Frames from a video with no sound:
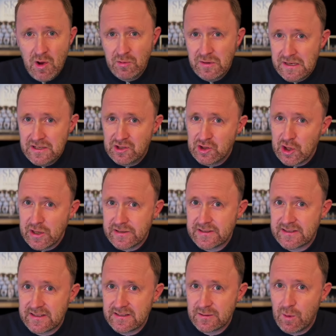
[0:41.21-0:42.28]
only
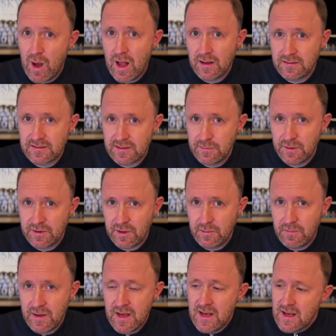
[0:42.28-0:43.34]
just as well, some of
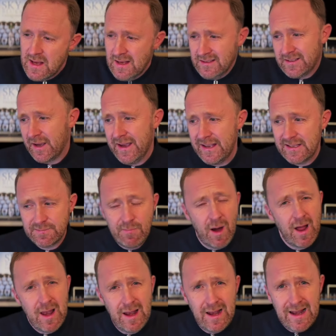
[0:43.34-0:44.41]
them. So here's
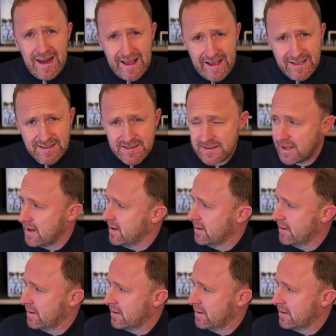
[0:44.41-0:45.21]
my list.